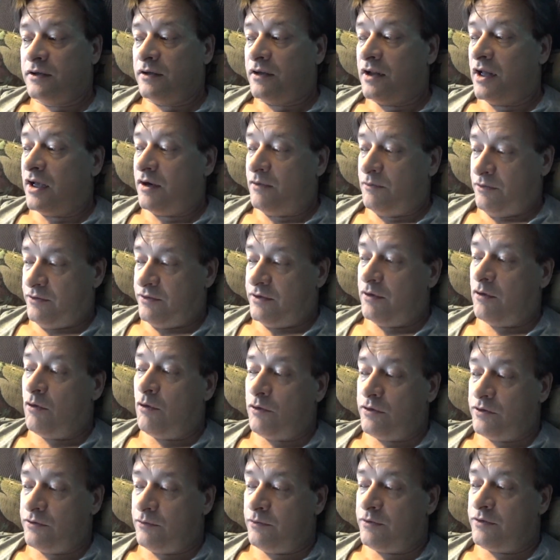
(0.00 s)
like with the
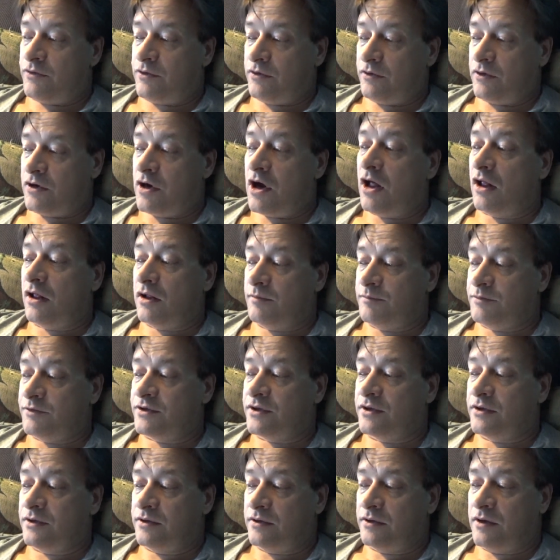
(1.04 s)
with the columns
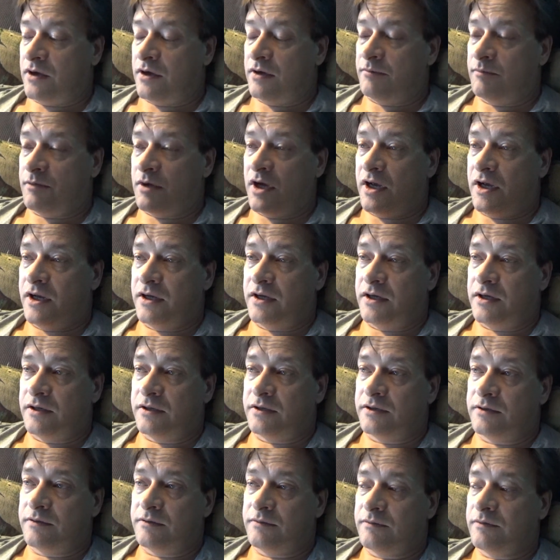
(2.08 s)
on my
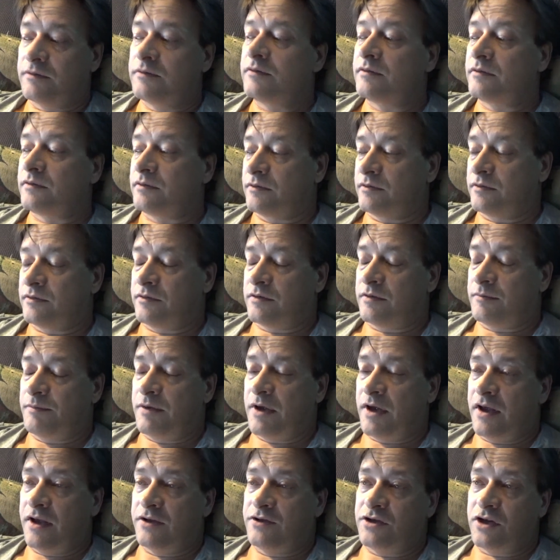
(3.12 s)
the p
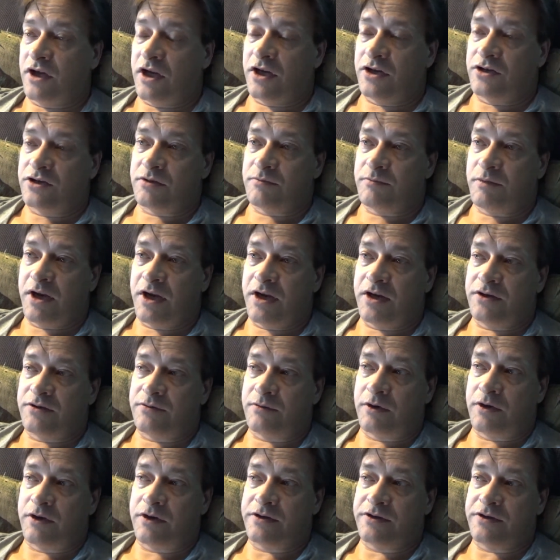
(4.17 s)
education page,
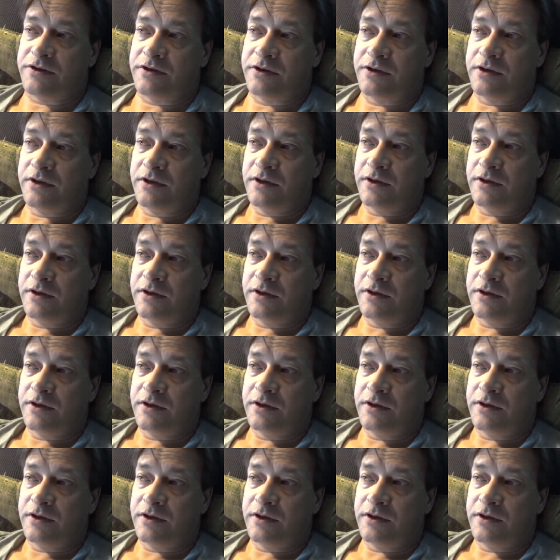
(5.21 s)
where it's